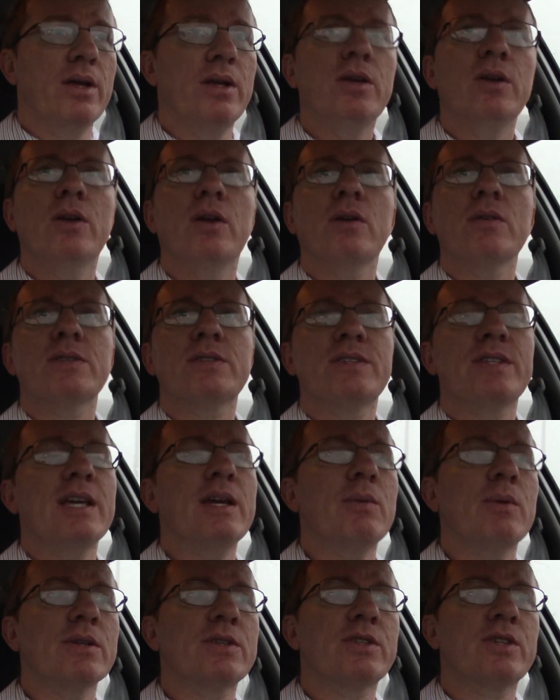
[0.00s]
You don't
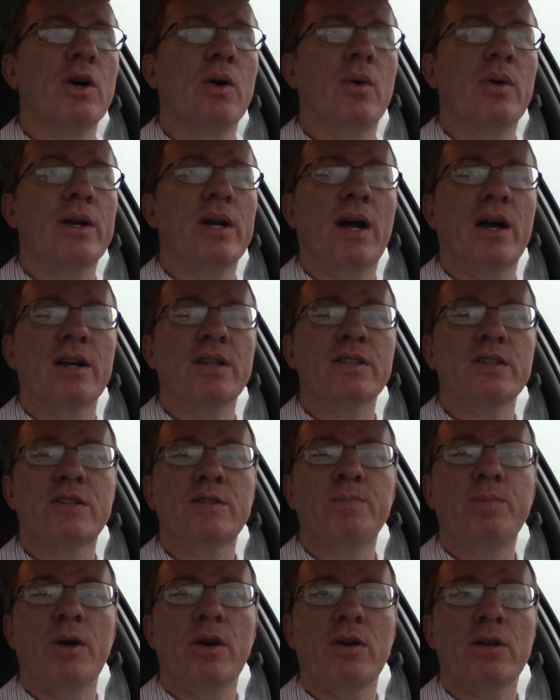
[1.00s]
see what's going on in the
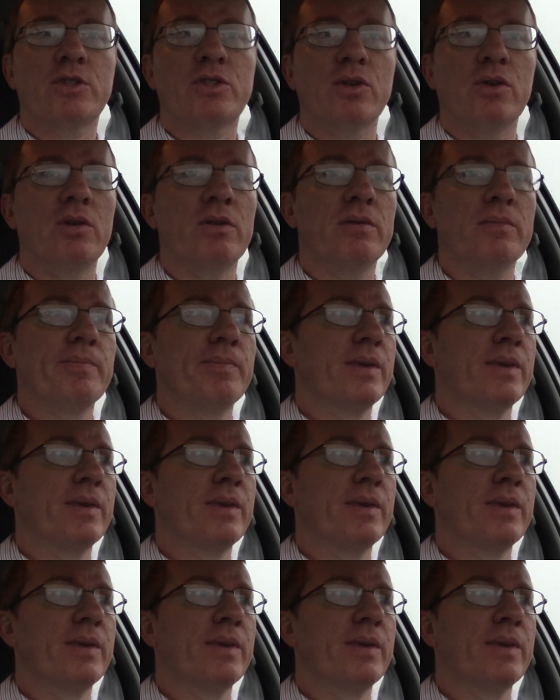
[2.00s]
spiritual.